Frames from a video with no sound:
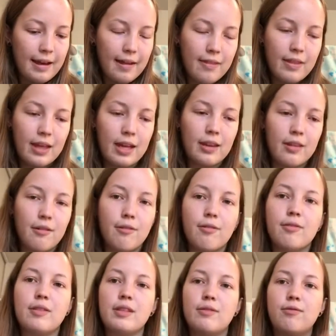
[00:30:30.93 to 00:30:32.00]
And then the
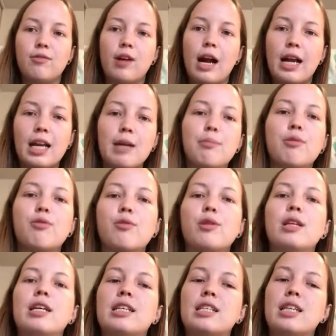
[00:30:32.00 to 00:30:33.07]
Friday
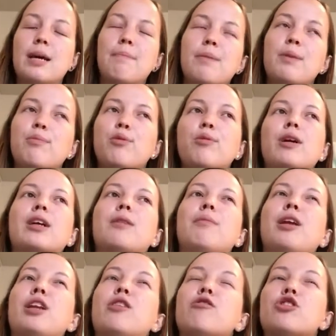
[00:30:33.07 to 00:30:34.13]
before the exam, people
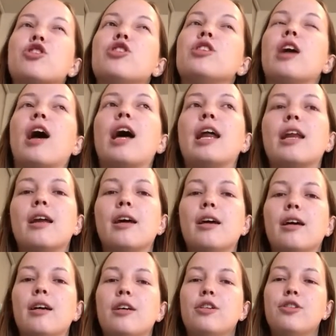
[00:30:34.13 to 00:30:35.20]
recommend you should not
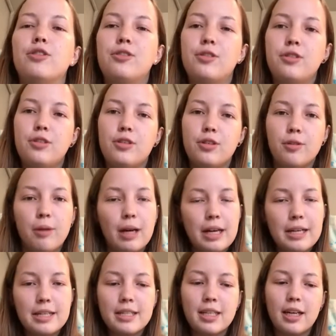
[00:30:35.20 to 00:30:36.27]
do
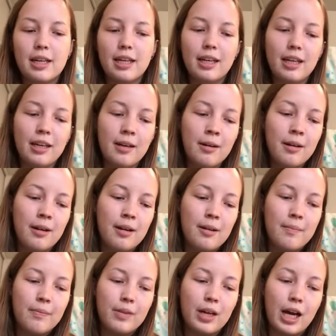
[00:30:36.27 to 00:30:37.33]
any studying.
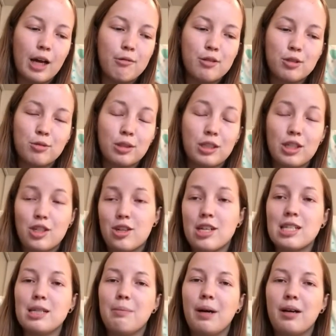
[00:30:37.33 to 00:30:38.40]
I was really
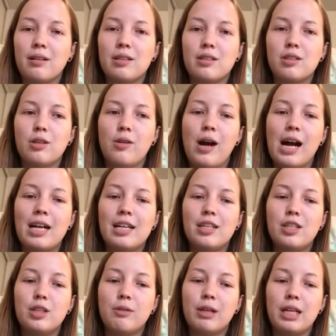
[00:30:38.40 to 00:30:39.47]
stressed about it, so I
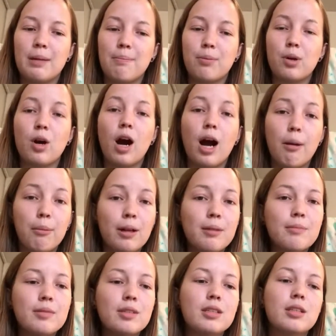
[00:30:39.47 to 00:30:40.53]
didn't do any
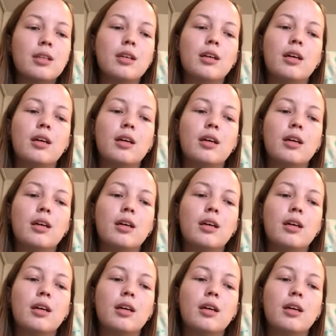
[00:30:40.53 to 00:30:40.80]
problems,